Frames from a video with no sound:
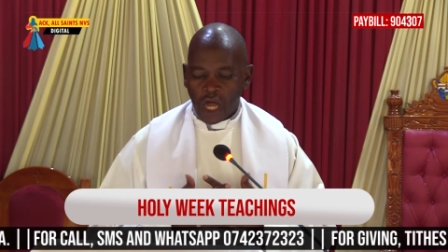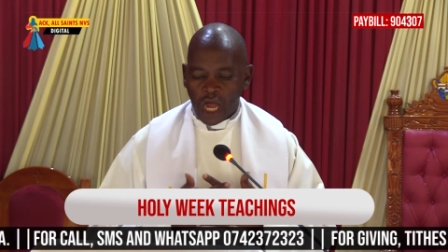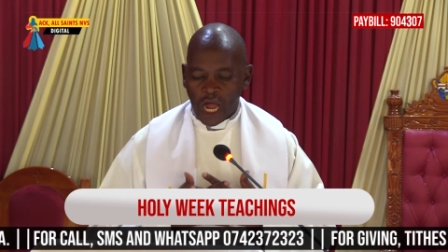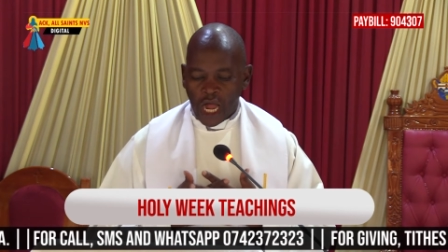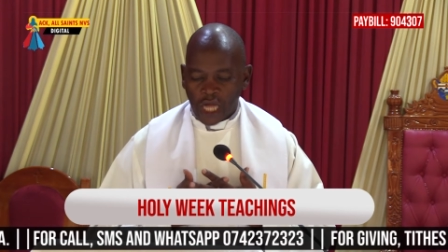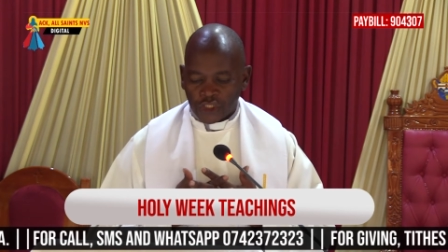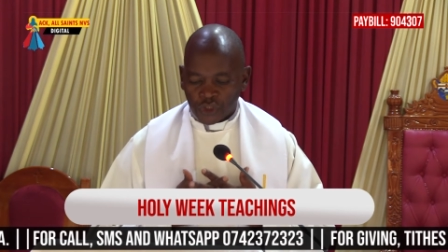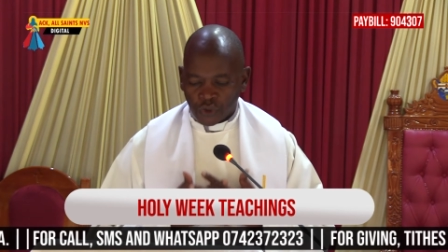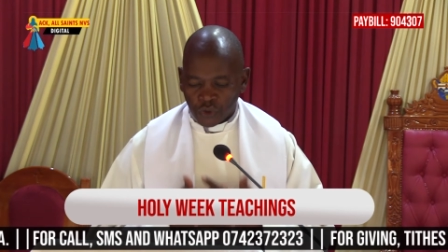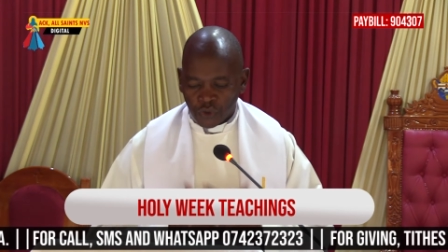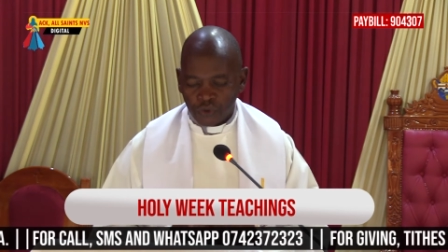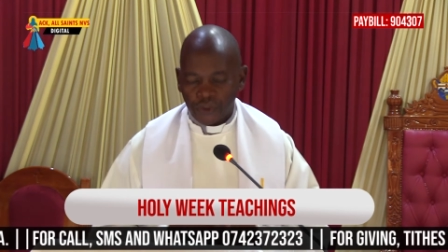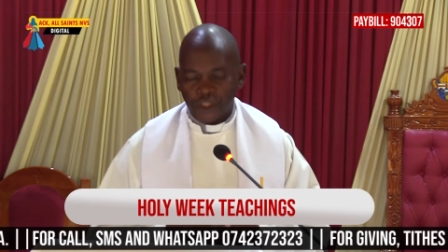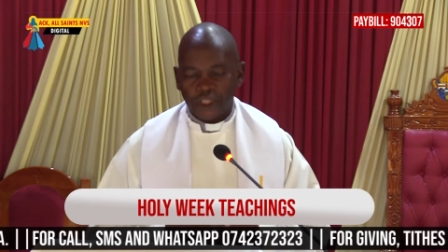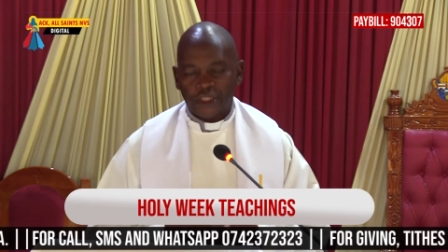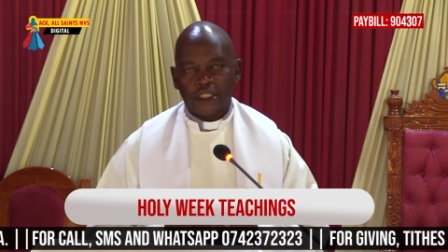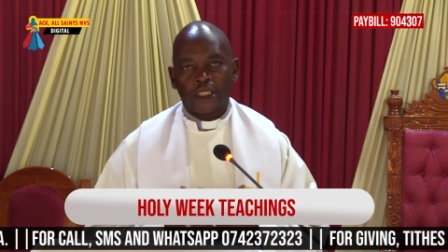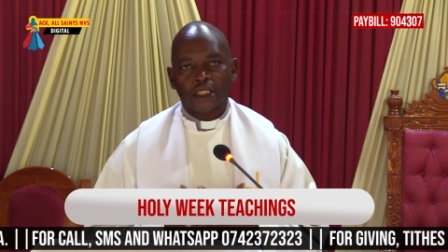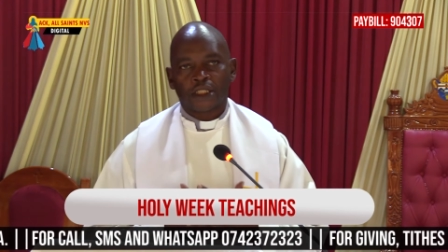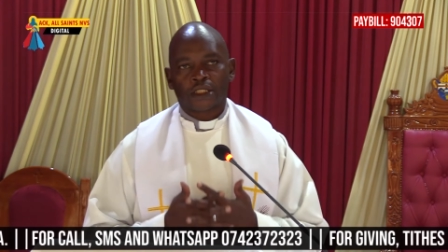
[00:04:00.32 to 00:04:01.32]
uh, to
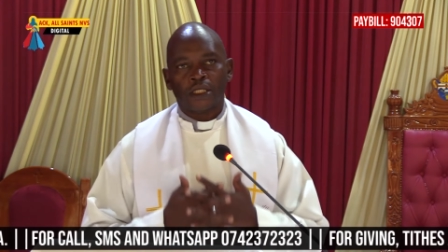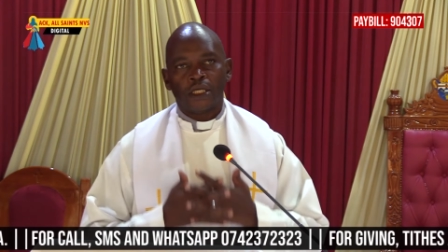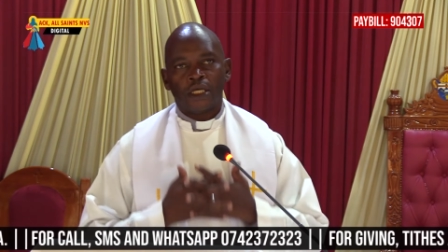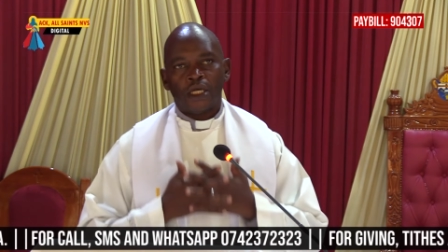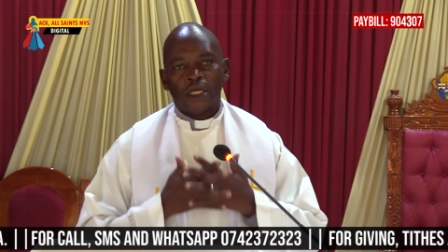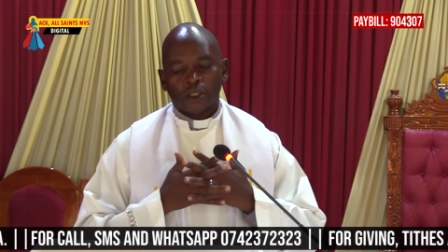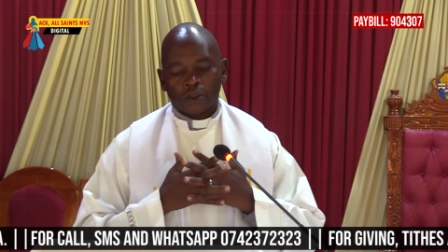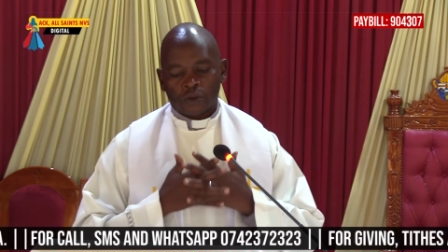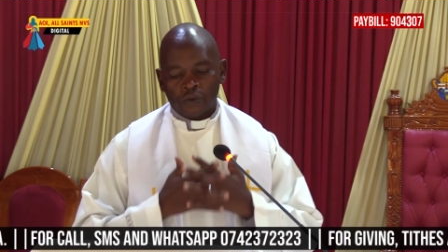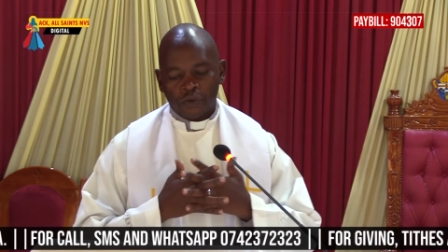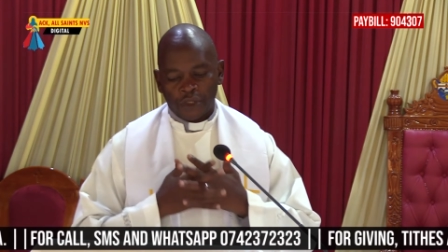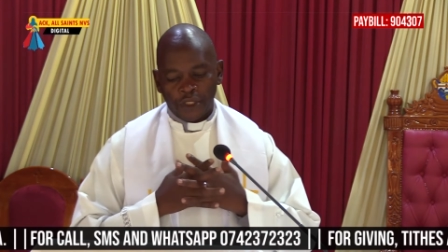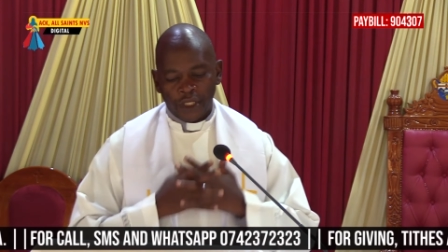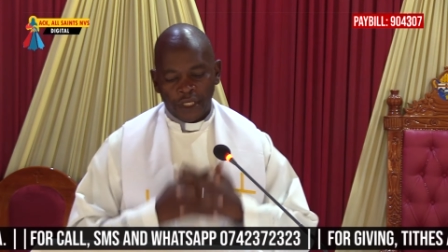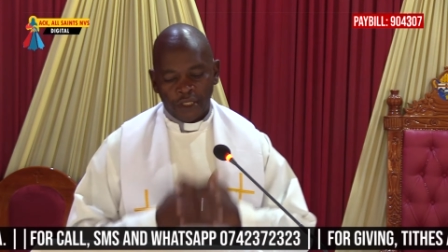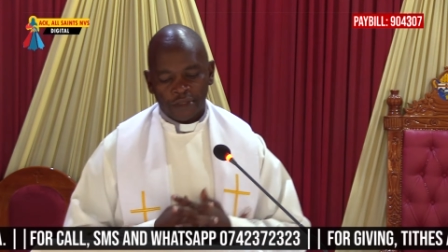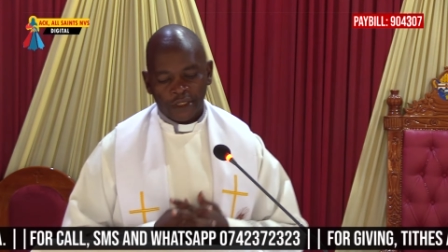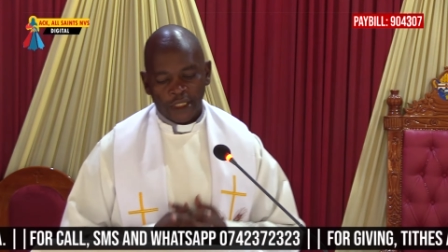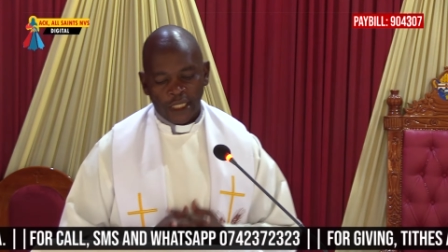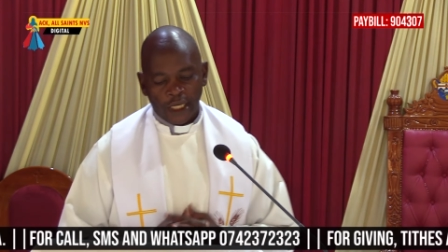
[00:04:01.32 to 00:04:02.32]
unity with
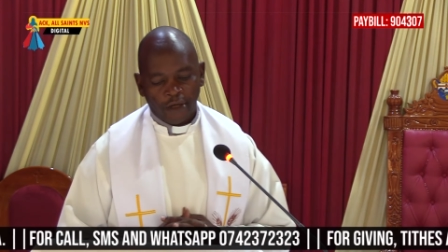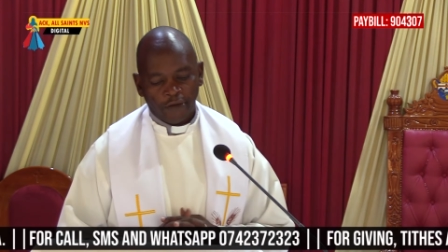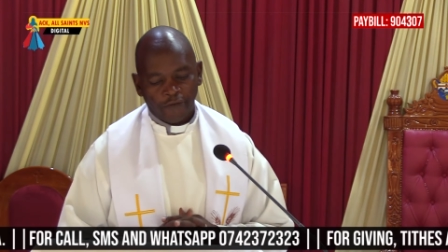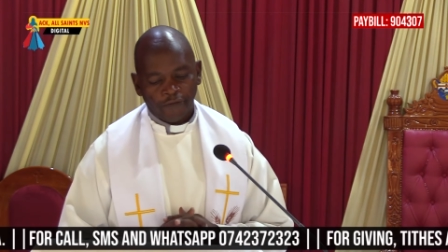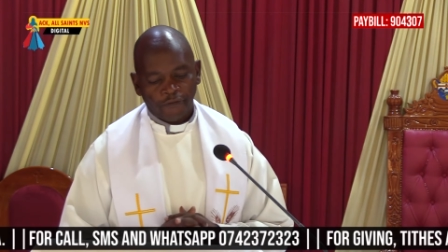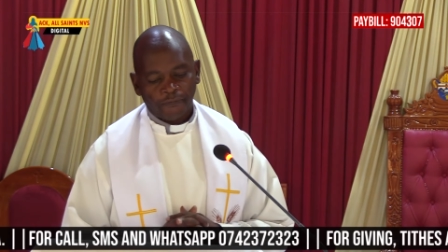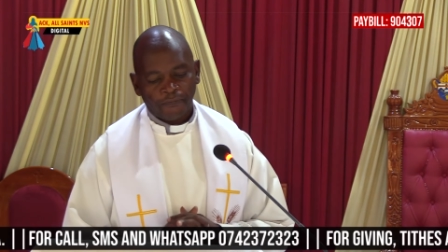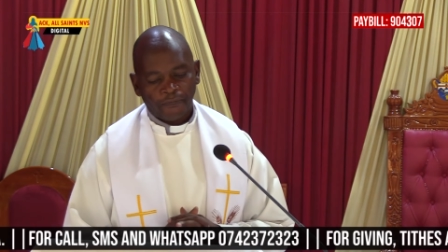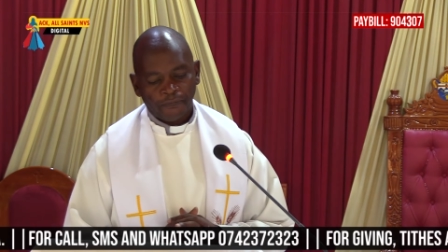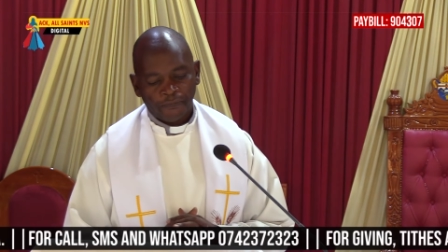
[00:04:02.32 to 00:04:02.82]
himself.